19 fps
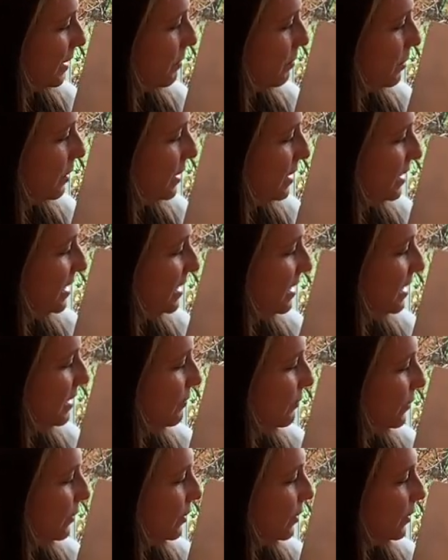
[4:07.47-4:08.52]
put a C
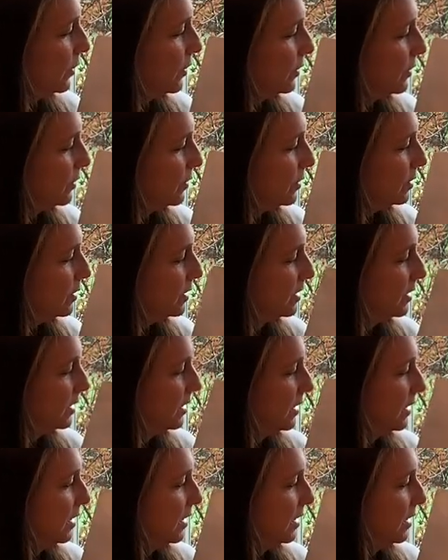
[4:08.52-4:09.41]
for closed,